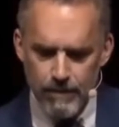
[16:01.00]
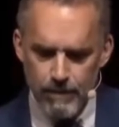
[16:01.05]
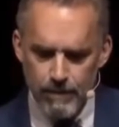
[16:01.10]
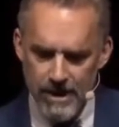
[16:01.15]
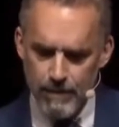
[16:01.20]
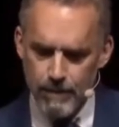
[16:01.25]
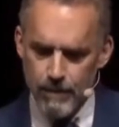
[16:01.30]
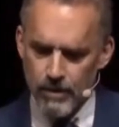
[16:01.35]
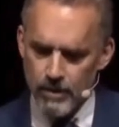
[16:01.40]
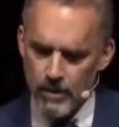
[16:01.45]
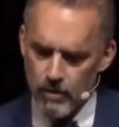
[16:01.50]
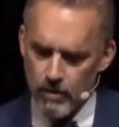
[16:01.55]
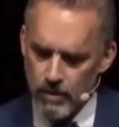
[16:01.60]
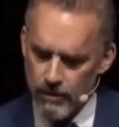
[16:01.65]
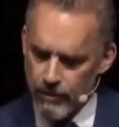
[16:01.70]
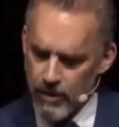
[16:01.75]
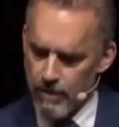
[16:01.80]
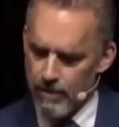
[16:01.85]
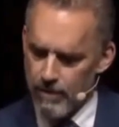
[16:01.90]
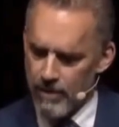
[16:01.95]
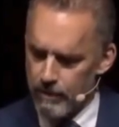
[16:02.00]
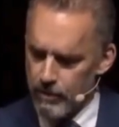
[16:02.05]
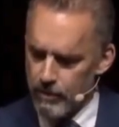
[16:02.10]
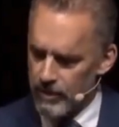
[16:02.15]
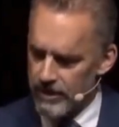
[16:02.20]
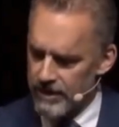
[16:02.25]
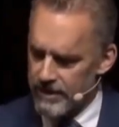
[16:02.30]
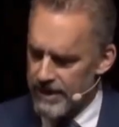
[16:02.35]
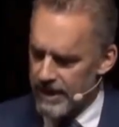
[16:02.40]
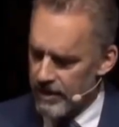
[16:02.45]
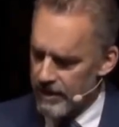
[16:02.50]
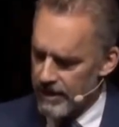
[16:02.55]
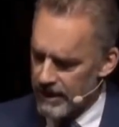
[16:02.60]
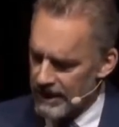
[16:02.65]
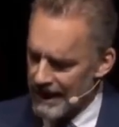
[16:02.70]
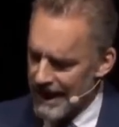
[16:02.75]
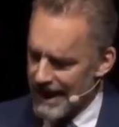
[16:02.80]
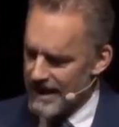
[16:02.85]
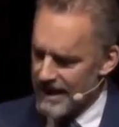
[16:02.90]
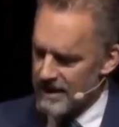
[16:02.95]
people who are from the proletariat
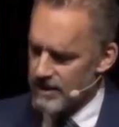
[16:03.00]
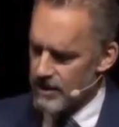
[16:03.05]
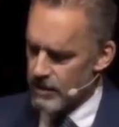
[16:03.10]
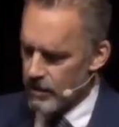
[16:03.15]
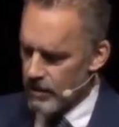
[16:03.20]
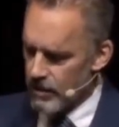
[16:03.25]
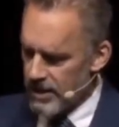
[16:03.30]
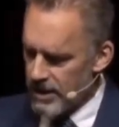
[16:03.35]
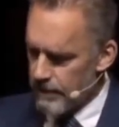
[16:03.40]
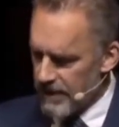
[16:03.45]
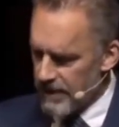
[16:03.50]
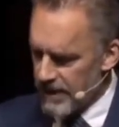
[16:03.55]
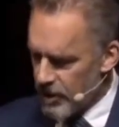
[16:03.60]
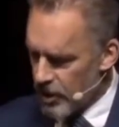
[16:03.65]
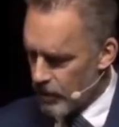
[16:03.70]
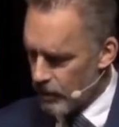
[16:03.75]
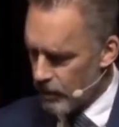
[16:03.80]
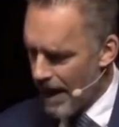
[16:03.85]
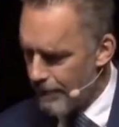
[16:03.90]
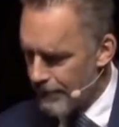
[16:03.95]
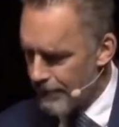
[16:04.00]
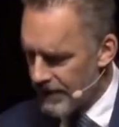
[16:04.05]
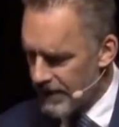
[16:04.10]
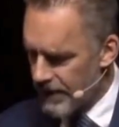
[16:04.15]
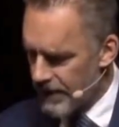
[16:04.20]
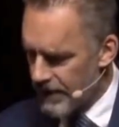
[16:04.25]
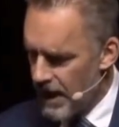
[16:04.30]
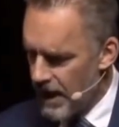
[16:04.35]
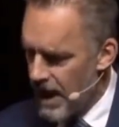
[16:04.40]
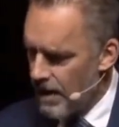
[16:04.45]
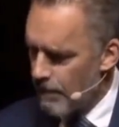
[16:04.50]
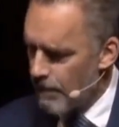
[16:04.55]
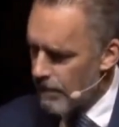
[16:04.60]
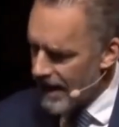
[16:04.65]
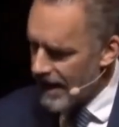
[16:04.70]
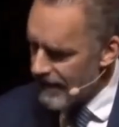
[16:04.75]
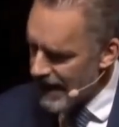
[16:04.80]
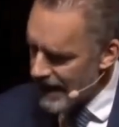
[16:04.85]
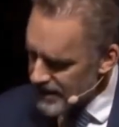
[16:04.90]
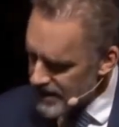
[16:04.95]
class are going to be corrupted
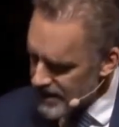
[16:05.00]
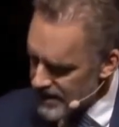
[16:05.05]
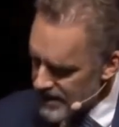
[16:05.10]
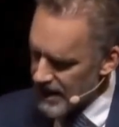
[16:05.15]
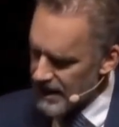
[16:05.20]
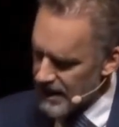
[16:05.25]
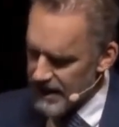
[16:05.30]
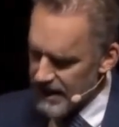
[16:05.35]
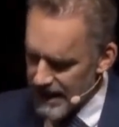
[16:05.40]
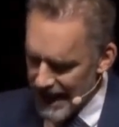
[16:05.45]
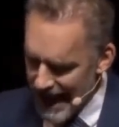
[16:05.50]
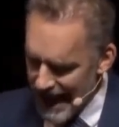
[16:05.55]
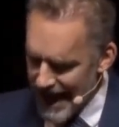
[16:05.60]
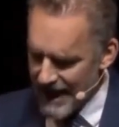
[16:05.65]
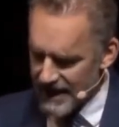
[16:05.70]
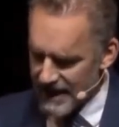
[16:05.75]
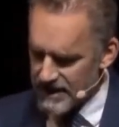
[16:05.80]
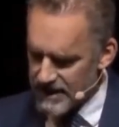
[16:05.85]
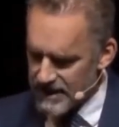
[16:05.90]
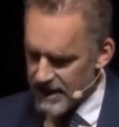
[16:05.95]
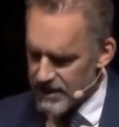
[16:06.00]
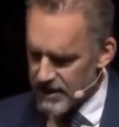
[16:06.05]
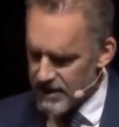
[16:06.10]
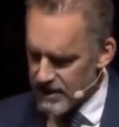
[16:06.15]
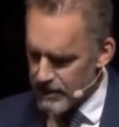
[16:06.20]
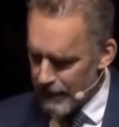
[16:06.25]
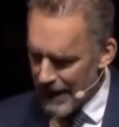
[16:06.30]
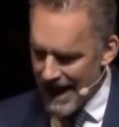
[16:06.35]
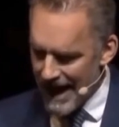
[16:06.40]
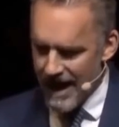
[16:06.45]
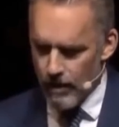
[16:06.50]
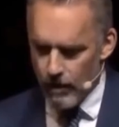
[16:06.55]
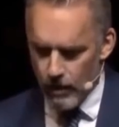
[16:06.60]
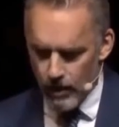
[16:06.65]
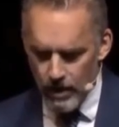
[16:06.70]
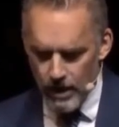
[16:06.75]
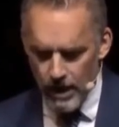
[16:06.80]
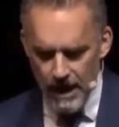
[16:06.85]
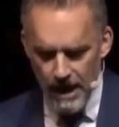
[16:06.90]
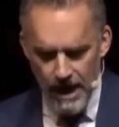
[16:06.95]
by that sudden access to
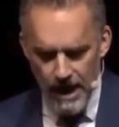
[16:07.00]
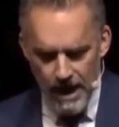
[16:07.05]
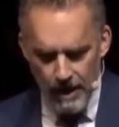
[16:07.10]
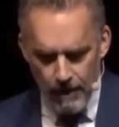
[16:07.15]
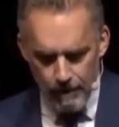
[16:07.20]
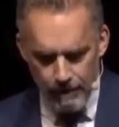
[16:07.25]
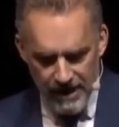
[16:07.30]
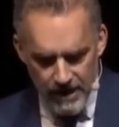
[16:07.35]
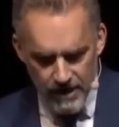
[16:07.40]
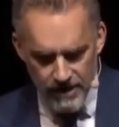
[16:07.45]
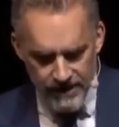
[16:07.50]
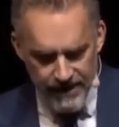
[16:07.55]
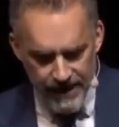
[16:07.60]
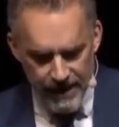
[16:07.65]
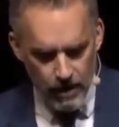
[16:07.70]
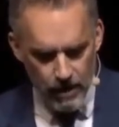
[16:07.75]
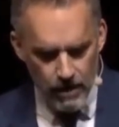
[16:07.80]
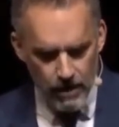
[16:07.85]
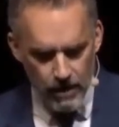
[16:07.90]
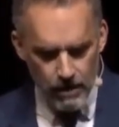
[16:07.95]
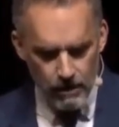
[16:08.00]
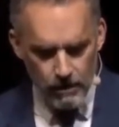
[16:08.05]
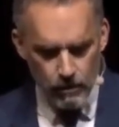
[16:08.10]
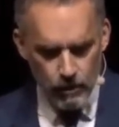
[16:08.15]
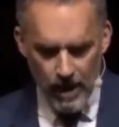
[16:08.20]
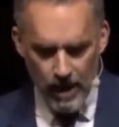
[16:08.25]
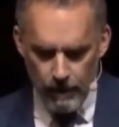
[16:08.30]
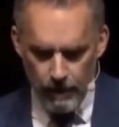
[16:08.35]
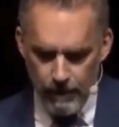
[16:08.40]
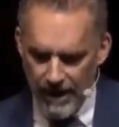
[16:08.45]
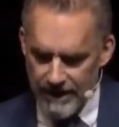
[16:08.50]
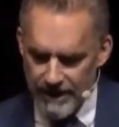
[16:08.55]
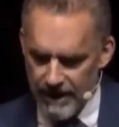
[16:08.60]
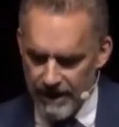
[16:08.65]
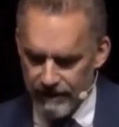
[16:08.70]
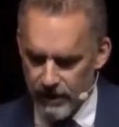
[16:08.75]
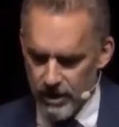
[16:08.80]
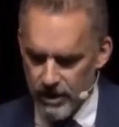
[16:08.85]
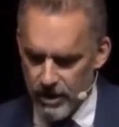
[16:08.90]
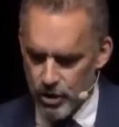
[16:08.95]
power, because they're, well, by
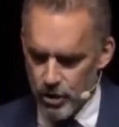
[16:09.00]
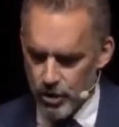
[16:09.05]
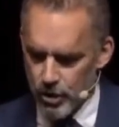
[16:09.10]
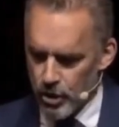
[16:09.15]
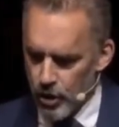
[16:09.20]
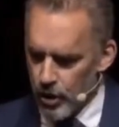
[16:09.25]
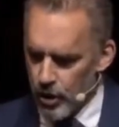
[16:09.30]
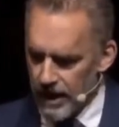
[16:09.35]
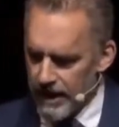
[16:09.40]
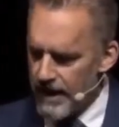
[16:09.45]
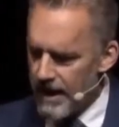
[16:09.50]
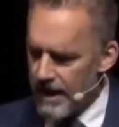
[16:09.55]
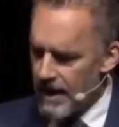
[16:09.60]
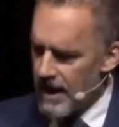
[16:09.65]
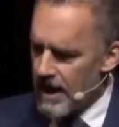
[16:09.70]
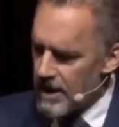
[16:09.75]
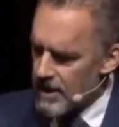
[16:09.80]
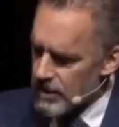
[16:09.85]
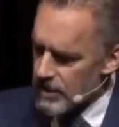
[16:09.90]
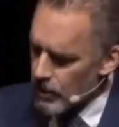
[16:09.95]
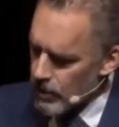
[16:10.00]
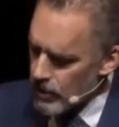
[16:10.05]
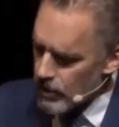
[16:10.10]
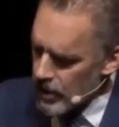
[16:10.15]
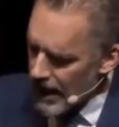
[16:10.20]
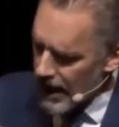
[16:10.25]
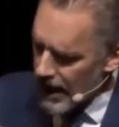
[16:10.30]
definition, good. So